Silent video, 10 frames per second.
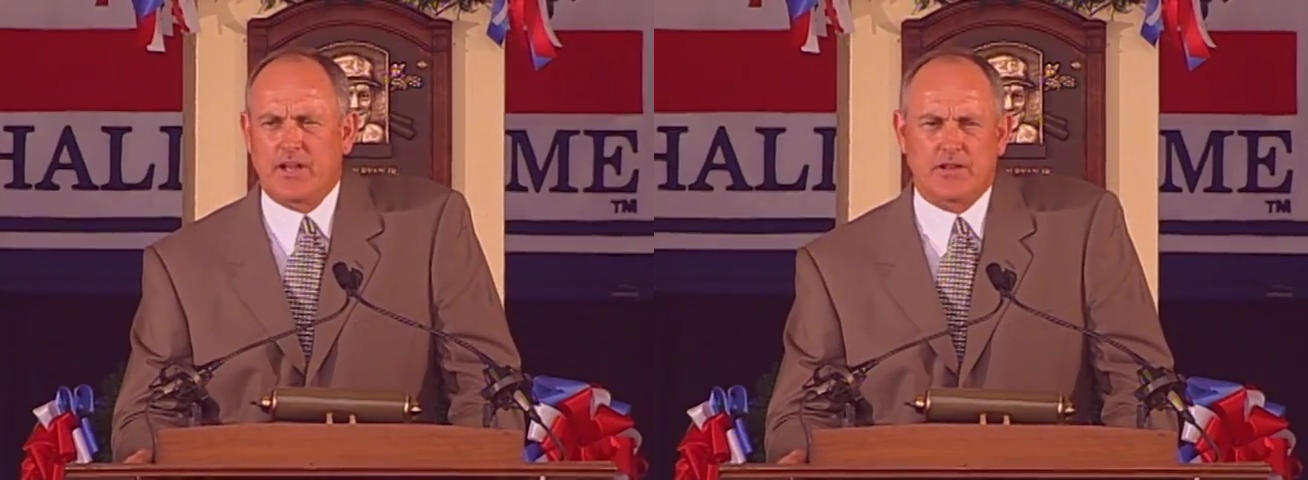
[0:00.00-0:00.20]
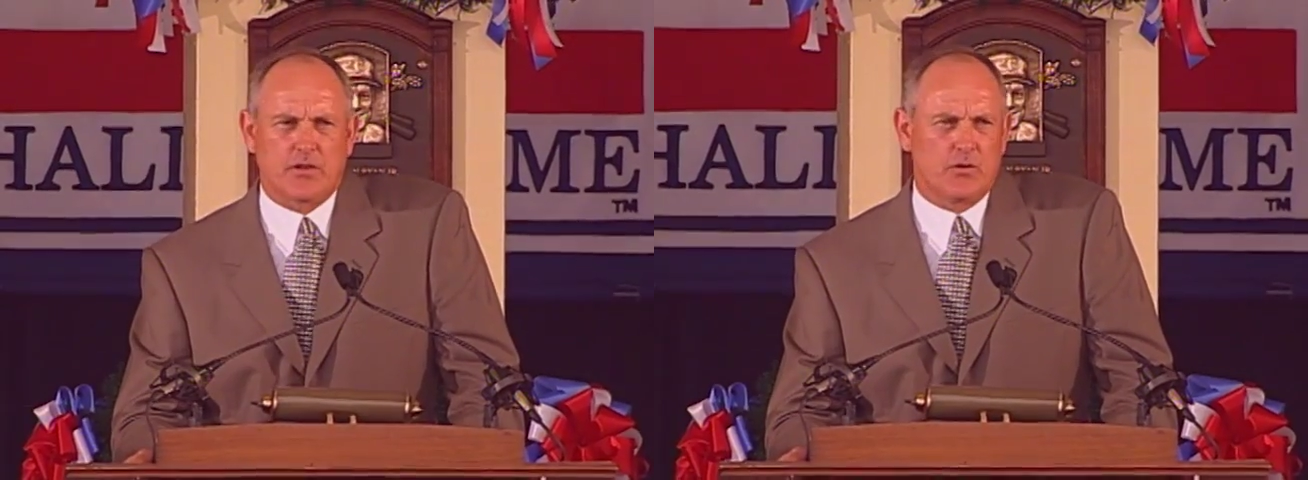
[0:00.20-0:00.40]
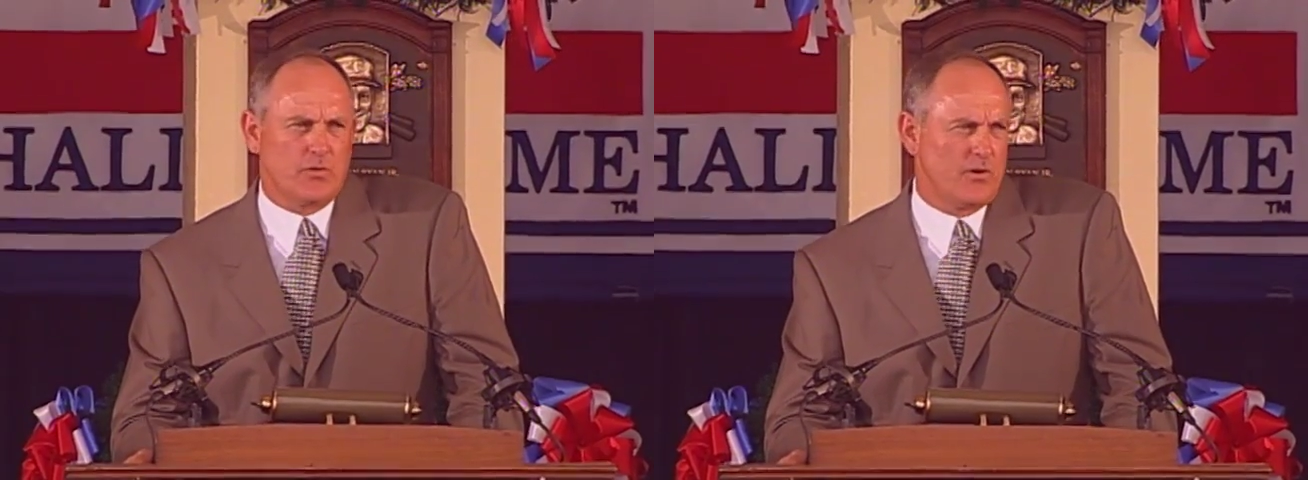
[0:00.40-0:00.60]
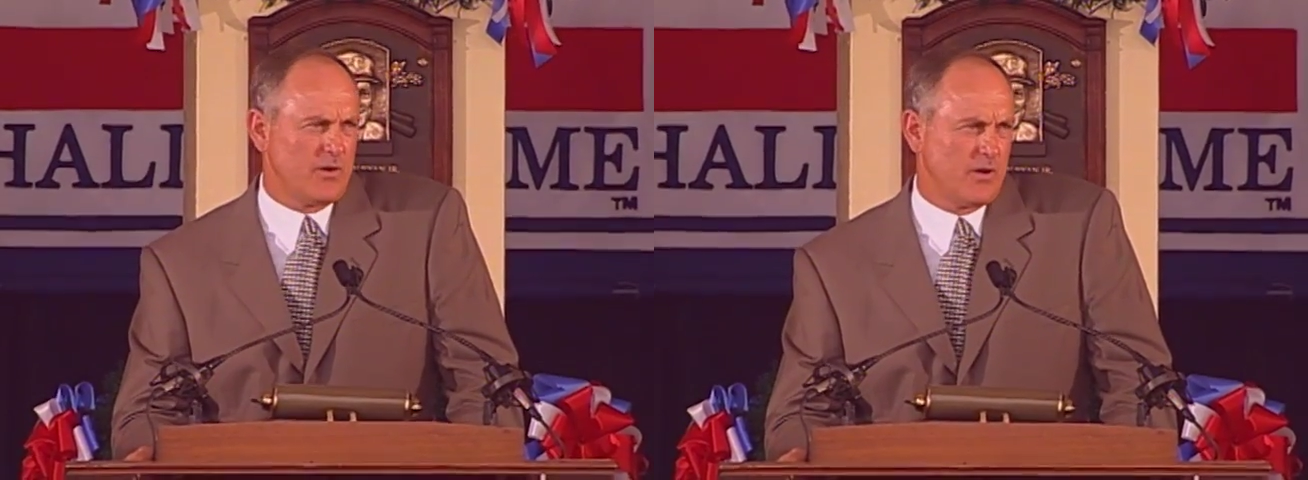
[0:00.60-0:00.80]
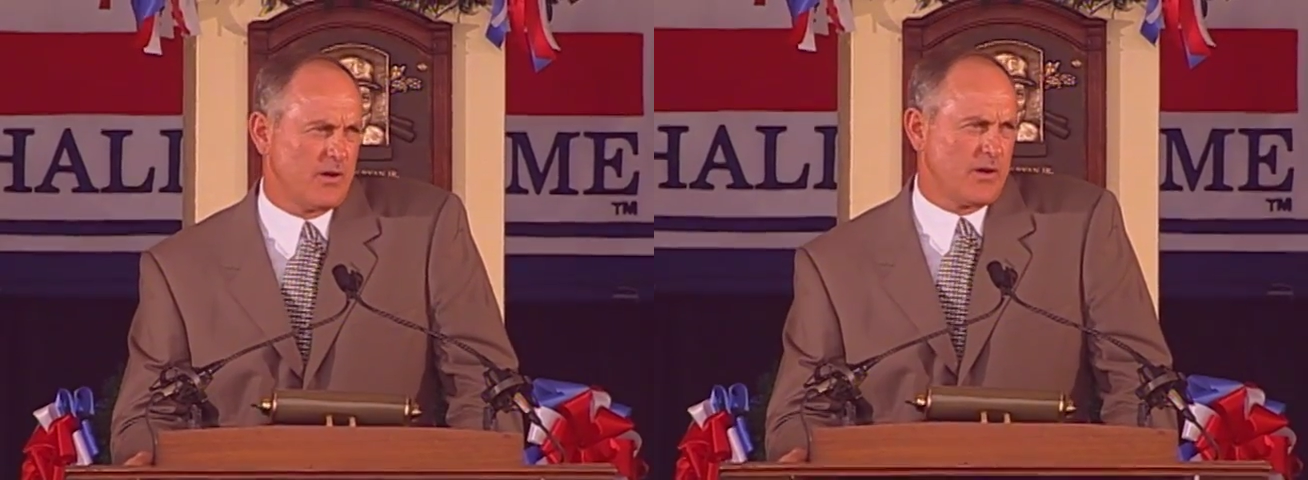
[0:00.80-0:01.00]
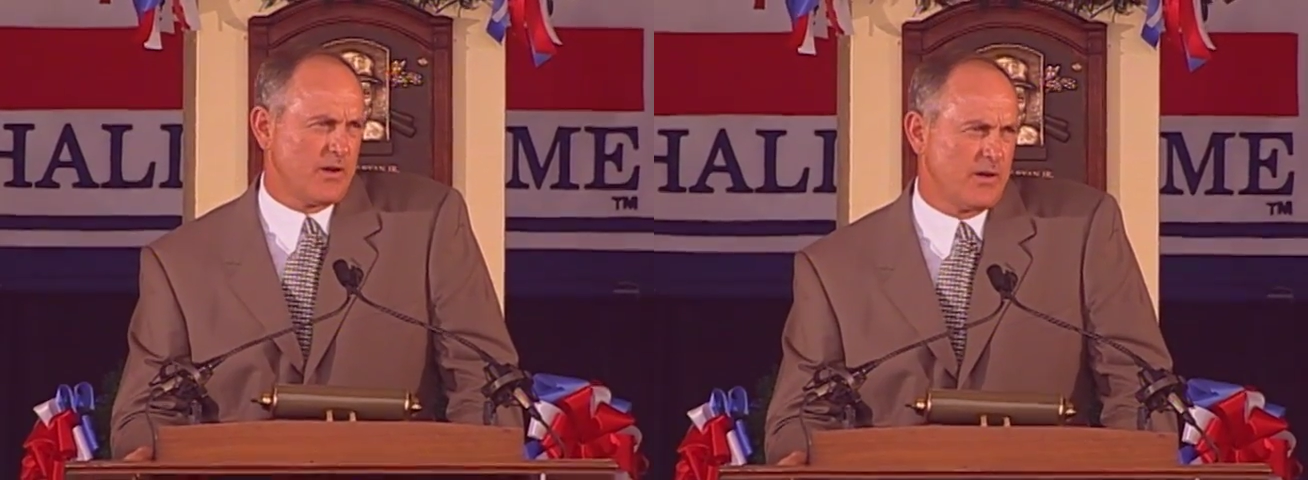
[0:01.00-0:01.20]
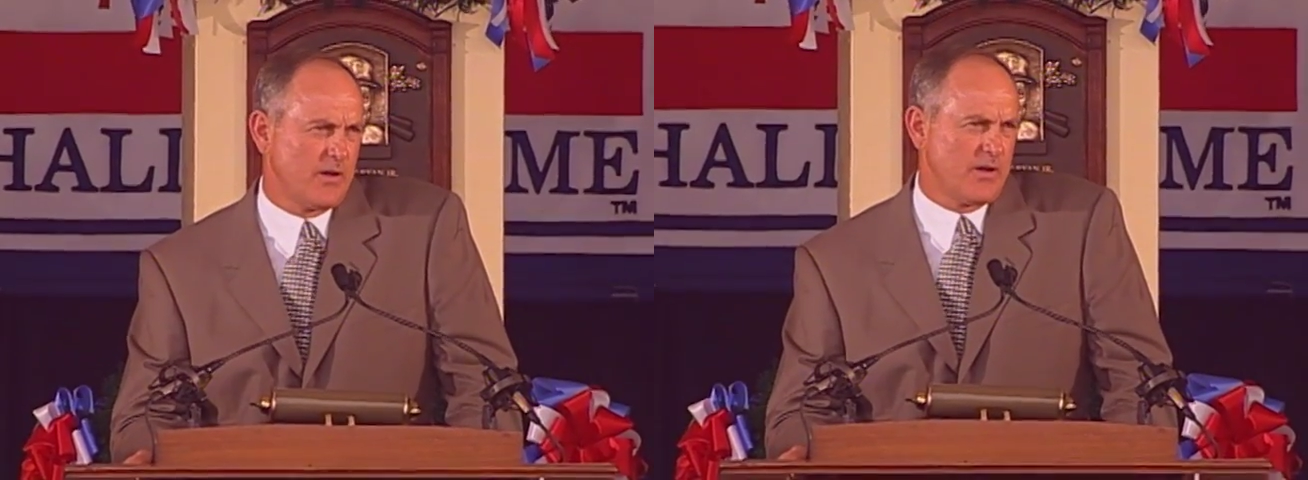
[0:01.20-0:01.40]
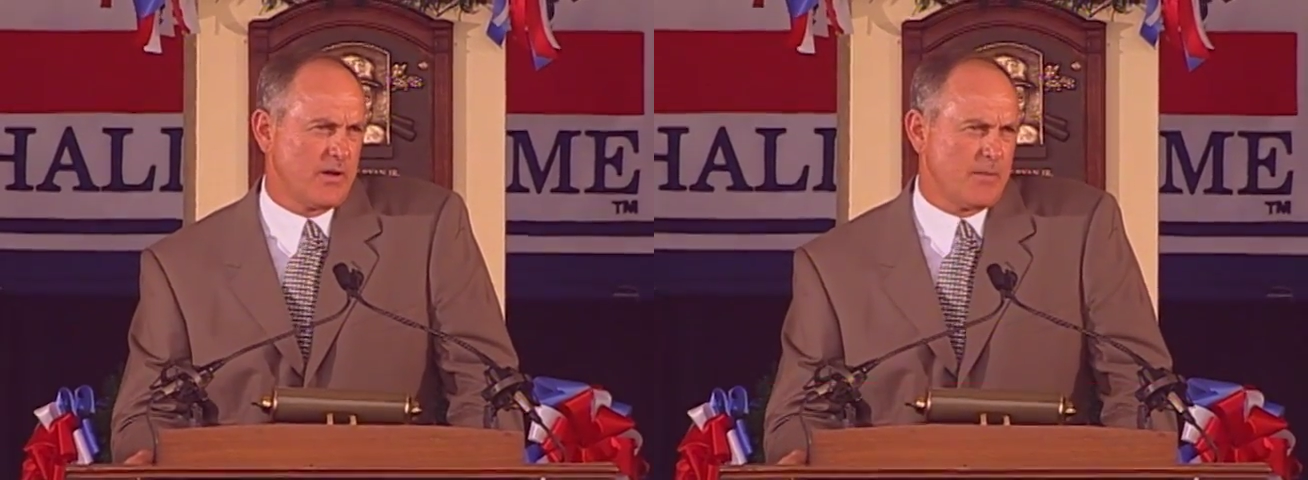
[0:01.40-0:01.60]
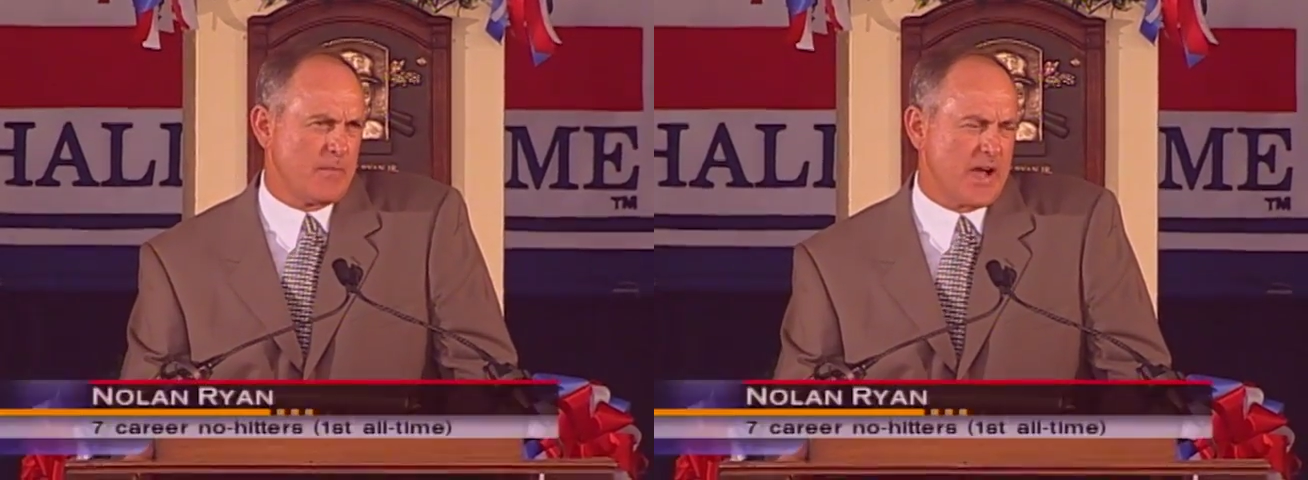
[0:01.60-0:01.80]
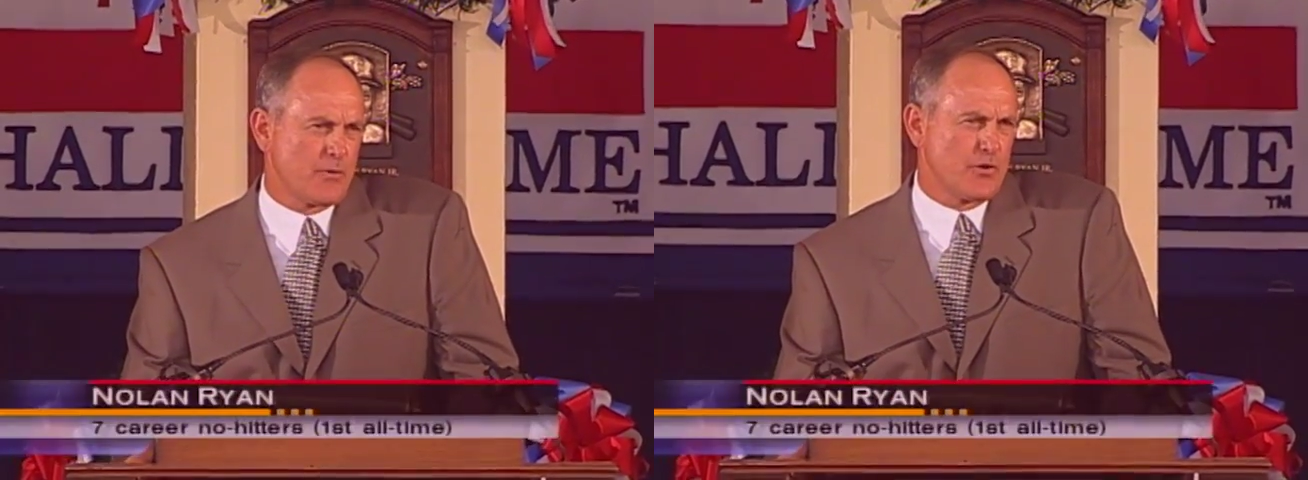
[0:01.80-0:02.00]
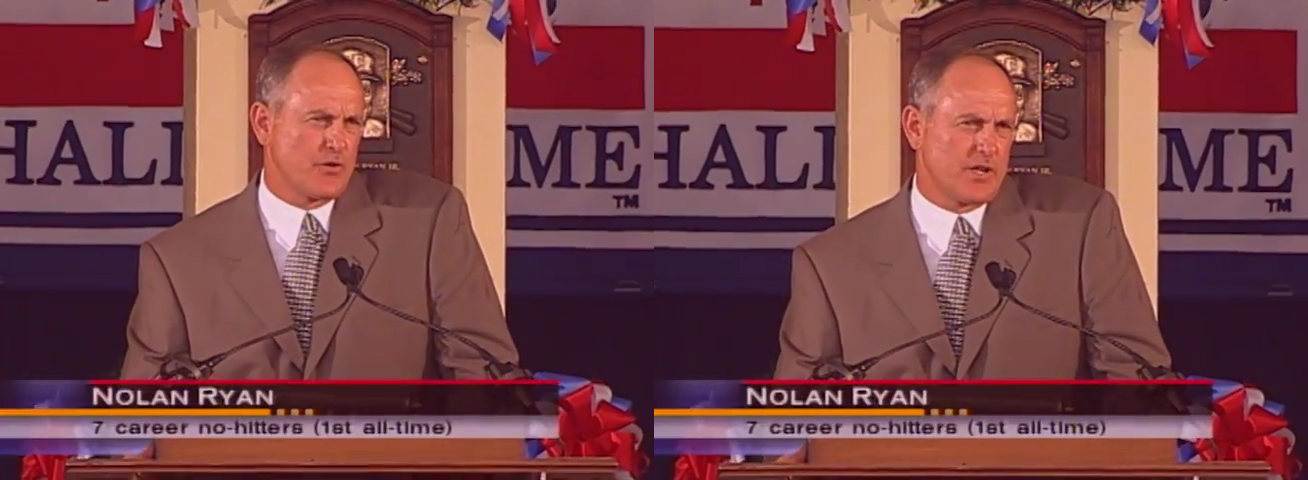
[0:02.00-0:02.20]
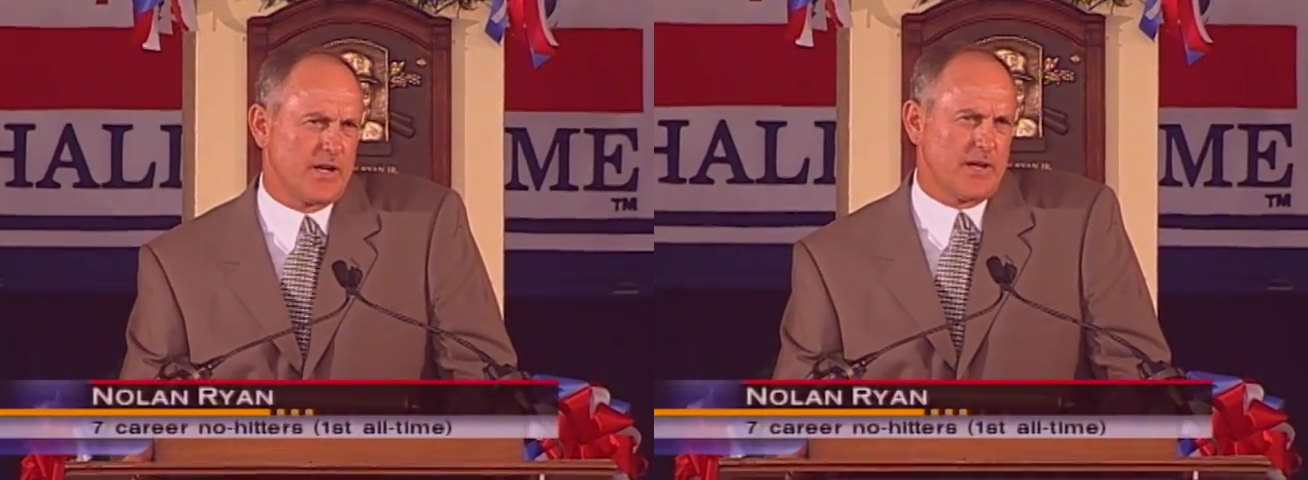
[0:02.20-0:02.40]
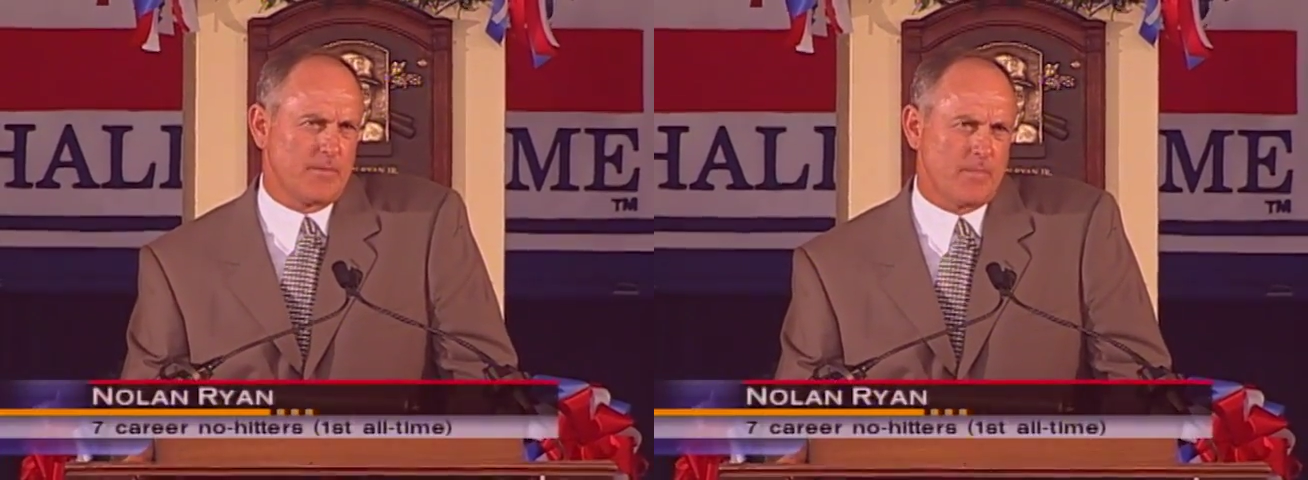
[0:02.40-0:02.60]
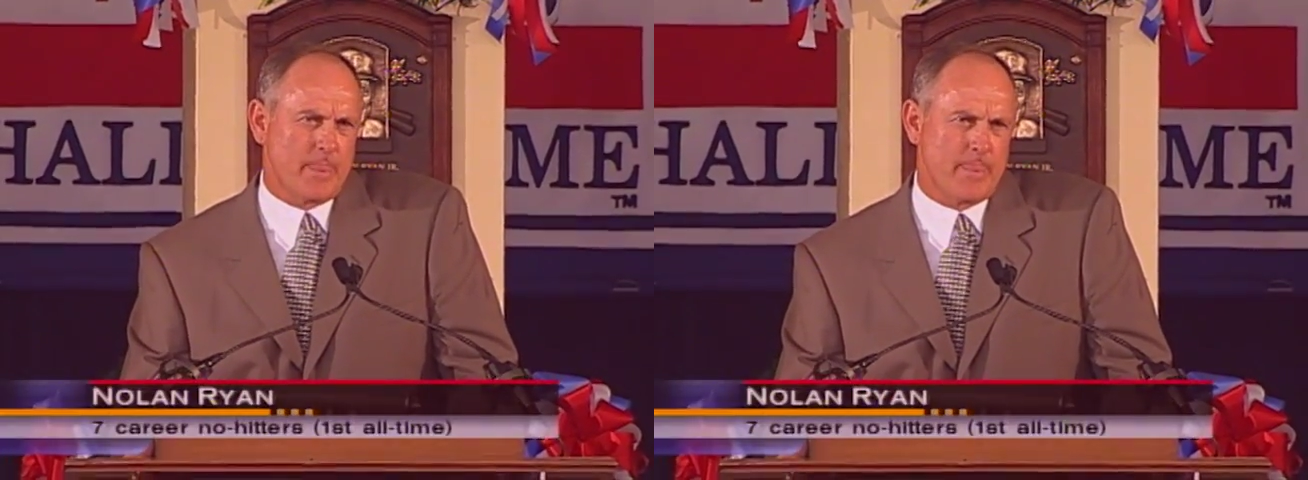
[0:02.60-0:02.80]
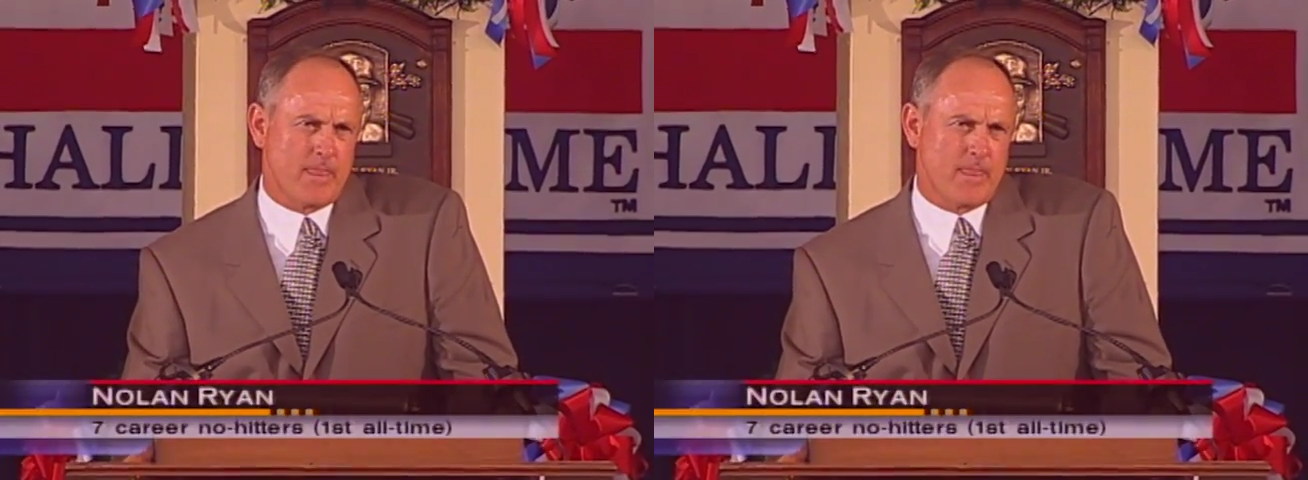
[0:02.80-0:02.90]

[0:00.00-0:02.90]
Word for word: into my routine.